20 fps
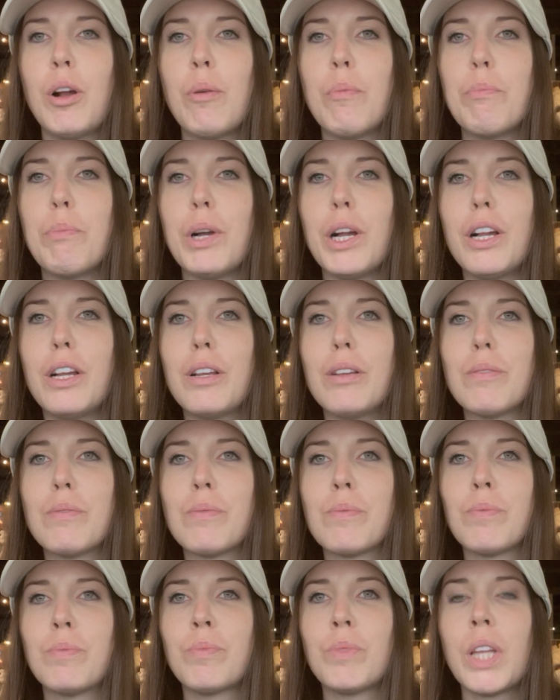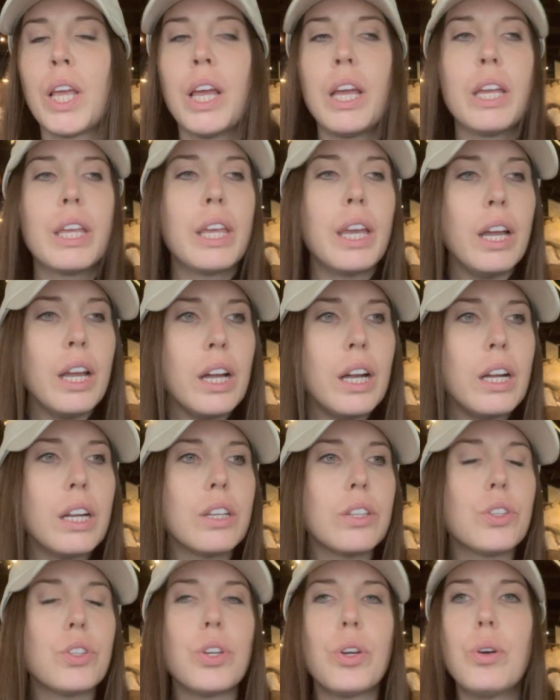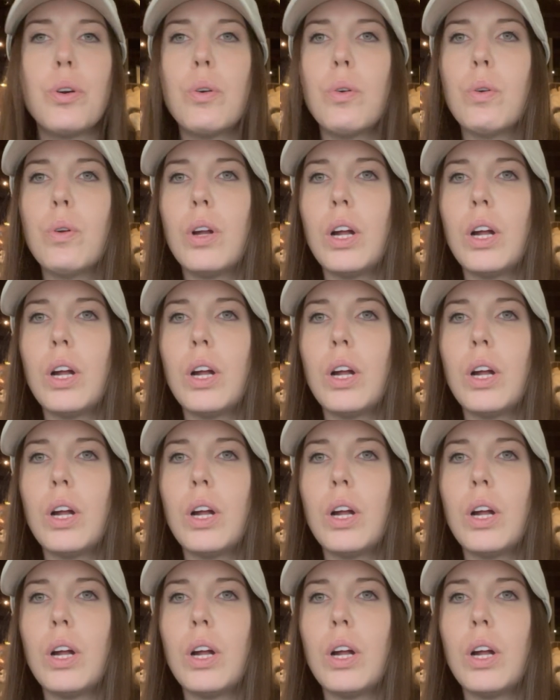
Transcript: But yeah, so